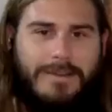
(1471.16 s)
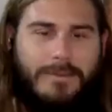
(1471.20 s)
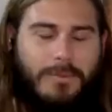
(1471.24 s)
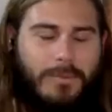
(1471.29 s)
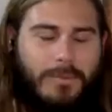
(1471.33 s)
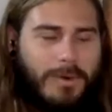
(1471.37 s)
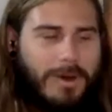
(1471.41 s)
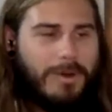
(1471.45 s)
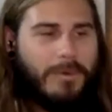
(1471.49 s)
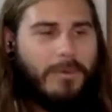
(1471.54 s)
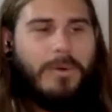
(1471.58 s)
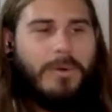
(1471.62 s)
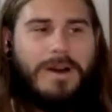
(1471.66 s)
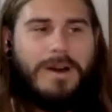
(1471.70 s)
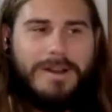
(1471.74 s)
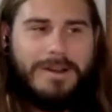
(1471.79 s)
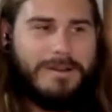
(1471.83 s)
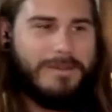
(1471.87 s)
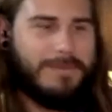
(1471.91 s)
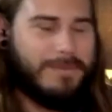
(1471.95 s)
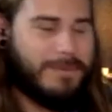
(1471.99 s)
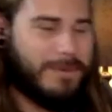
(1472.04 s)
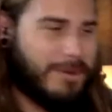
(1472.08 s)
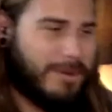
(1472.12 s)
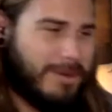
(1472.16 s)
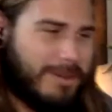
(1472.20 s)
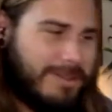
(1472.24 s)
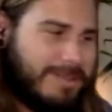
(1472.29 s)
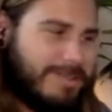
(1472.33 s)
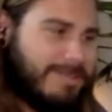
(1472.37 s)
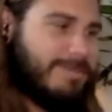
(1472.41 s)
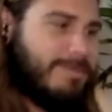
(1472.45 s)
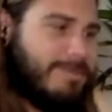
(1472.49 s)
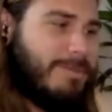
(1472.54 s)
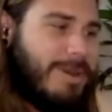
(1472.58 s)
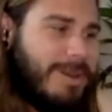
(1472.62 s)
um, what a wonderful,
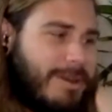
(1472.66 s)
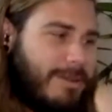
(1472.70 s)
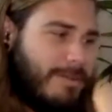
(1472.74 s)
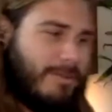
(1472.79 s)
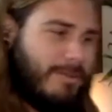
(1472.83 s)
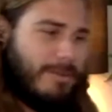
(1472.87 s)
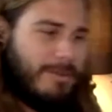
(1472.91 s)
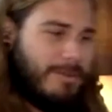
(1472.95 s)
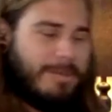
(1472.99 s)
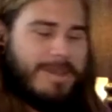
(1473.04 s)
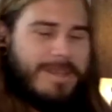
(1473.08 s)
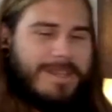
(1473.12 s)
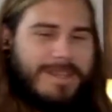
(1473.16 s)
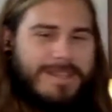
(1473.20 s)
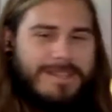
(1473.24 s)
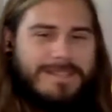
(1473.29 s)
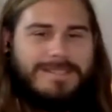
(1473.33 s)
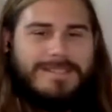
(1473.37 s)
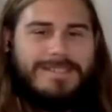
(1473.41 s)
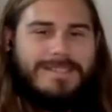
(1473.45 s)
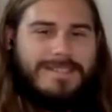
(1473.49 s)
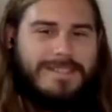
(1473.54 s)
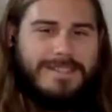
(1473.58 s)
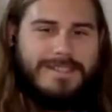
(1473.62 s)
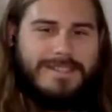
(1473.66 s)
and, wonderful piece. You